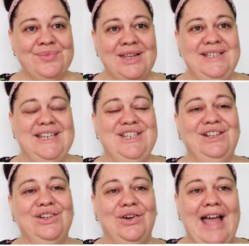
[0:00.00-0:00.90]
Did you
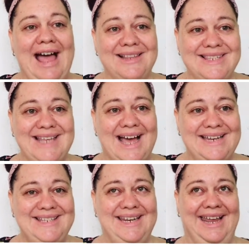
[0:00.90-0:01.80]
look outside
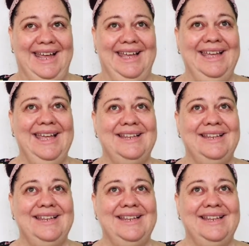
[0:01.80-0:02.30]
today